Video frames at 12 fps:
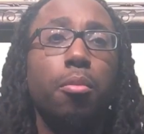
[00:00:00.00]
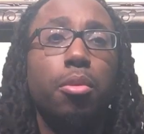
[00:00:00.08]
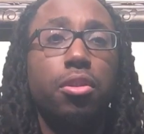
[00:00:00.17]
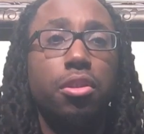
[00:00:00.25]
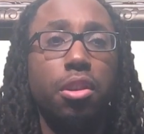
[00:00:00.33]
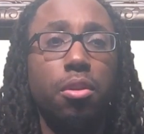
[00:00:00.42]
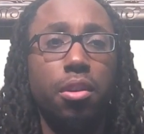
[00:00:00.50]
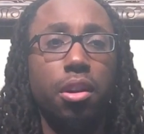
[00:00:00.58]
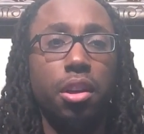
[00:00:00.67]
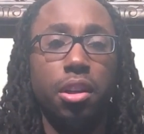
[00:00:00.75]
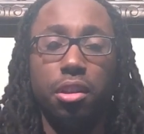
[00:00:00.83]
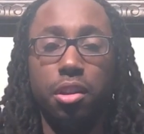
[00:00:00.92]

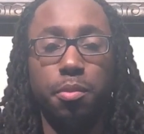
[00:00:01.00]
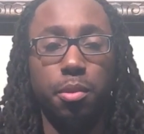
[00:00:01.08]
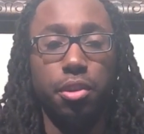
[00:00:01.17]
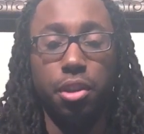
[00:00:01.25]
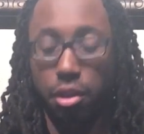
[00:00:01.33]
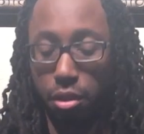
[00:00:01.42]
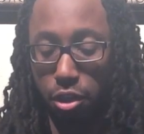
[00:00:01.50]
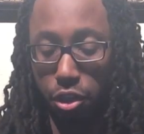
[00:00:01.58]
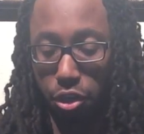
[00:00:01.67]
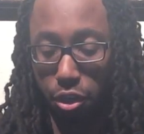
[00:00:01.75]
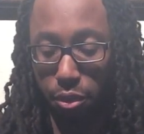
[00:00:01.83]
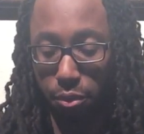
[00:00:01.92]
persona in this particular
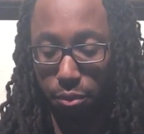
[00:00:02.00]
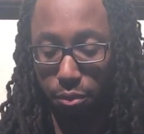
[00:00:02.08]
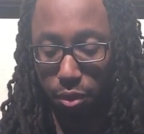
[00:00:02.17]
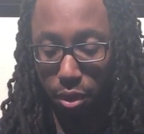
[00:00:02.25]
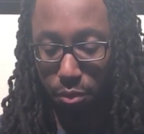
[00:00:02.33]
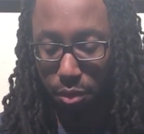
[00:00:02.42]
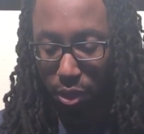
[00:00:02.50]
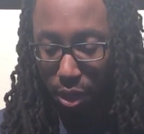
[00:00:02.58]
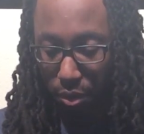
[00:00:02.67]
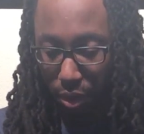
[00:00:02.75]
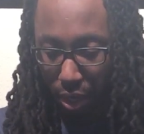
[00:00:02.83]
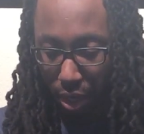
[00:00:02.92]
show. So we
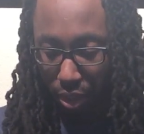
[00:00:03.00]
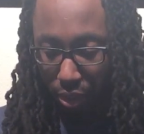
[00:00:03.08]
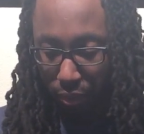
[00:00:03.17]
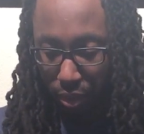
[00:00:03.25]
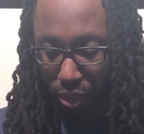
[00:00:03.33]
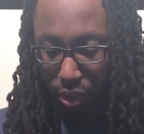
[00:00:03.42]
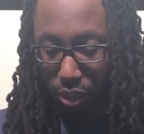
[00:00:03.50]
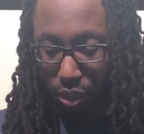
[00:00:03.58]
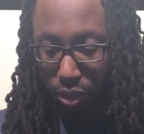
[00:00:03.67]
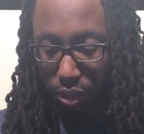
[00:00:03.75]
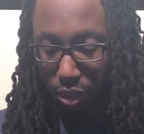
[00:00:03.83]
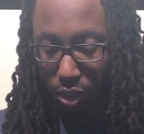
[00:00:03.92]
like, okay, so this is
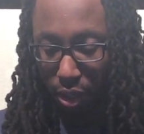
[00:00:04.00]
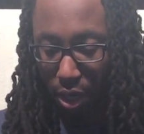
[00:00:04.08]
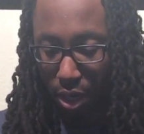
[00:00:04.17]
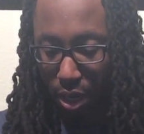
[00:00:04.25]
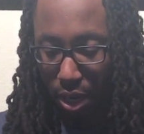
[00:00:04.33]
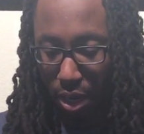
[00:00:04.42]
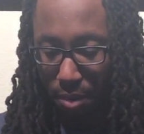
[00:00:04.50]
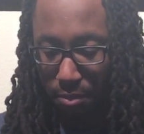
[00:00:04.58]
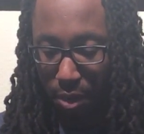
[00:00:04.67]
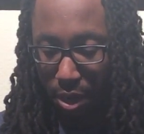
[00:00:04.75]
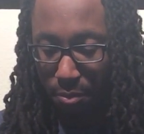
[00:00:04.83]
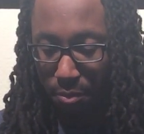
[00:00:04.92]
good to see.
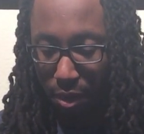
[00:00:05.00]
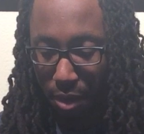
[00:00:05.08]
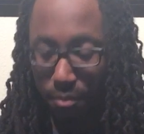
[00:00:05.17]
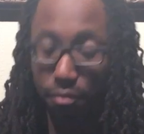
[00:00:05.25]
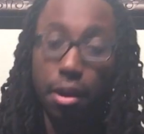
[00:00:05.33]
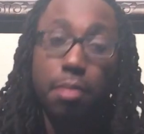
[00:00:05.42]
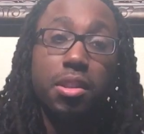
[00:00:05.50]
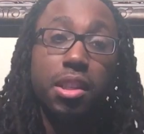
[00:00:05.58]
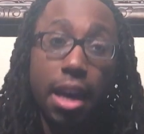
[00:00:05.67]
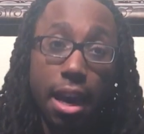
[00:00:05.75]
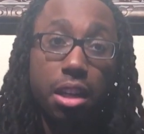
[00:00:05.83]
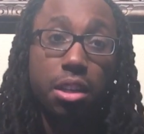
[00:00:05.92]
I'm
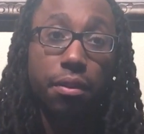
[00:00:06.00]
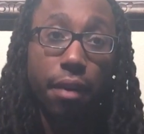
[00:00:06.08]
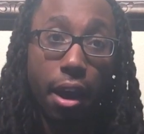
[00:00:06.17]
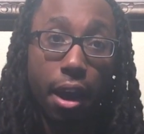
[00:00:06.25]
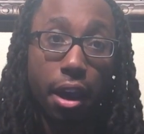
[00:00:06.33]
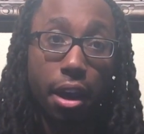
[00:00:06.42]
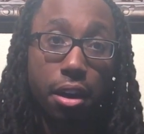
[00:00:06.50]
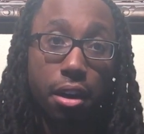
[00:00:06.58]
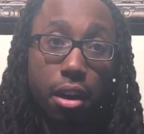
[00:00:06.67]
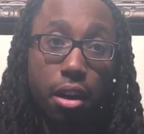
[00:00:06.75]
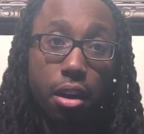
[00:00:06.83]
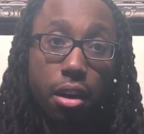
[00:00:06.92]
satisfied
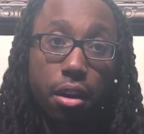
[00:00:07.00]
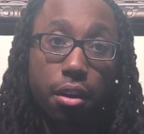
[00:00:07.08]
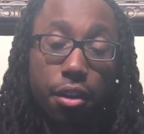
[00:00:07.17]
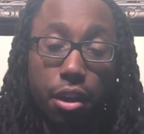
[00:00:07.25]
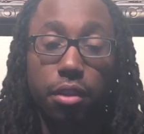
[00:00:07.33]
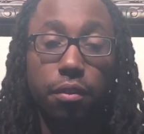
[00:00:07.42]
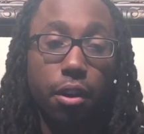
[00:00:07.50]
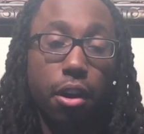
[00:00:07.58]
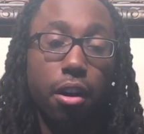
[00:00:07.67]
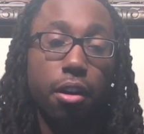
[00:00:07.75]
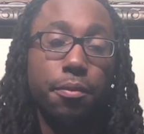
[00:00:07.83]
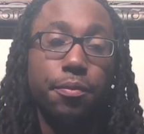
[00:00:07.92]
thus
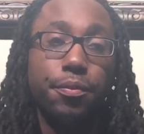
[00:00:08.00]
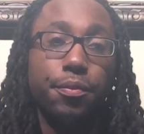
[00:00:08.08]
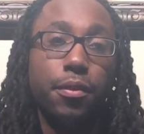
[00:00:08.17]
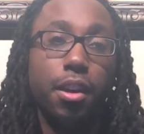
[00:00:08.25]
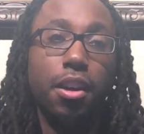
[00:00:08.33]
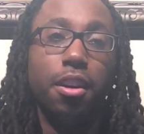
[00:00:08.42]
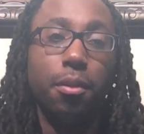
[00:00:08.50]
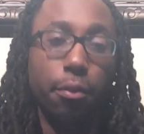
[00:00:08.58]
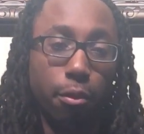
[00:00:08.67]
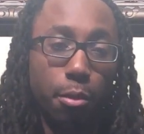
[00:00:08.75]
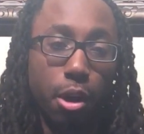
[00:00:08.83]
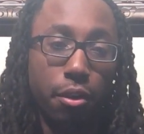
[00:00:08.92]
far
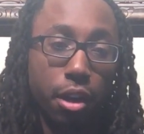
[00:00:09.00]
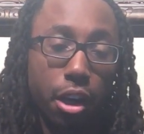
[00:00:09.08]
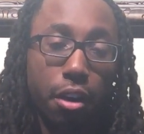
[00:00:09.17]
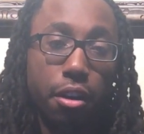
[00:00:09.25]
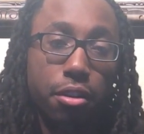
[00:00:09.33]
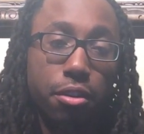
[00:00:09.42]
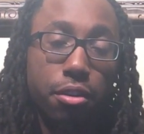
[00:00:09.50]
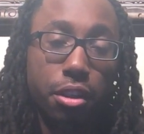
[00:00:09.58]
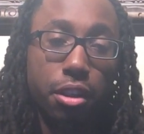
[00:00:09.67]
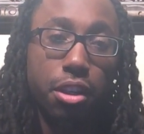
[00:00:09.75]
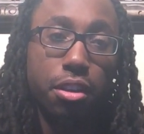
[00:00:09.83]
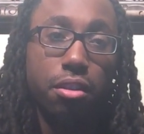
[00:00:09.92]
from all the characters,
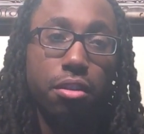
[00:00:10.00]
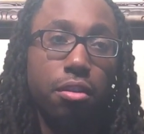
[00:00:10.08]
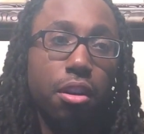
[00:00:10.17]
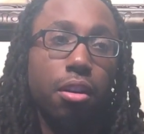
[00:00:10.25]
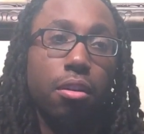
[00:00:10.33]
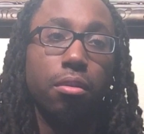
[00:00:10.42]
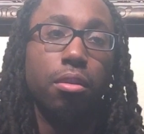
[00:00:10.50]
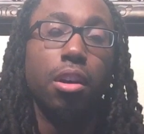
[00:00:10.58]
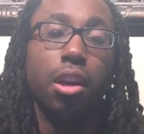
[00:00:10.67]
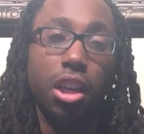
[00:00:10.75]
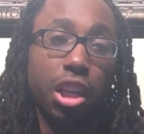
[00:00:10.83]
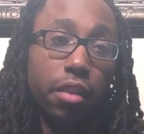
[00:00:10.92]
at least, you know,
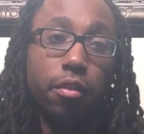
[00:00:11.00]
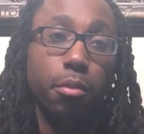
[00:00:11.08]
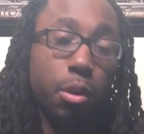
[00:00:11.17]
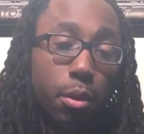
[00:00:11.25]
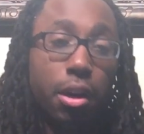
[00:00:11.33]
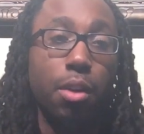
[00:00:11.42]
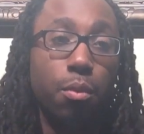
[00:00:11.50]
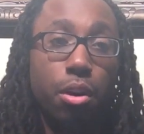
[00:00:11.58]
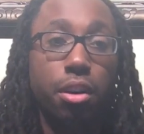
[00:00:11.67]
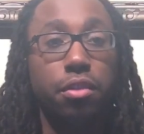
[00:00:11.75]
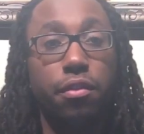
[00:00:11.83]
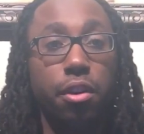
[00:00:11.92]
giving me what I
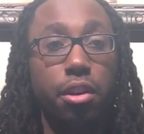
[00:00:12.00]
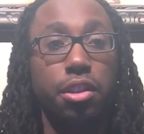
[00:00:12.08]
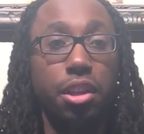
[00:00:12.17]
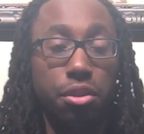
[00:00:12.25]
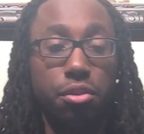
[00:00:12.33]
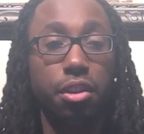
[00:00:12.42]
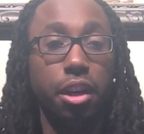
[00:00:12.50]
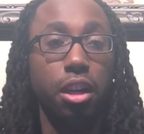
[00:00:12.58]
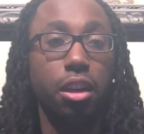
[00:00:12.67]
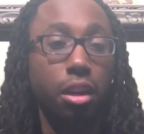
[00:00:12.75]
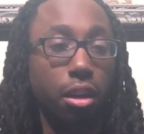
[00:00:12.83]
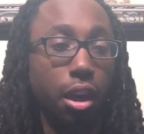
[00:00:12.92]
want as far as
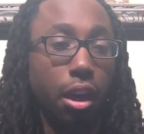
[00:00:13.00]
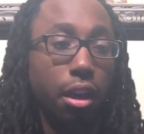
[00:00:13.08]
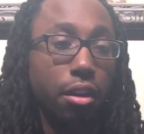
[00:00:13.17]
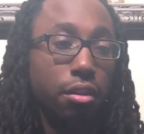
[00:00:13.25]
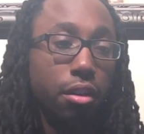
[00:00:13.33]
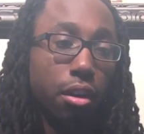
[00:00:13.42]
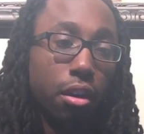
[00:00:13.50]
entertaining and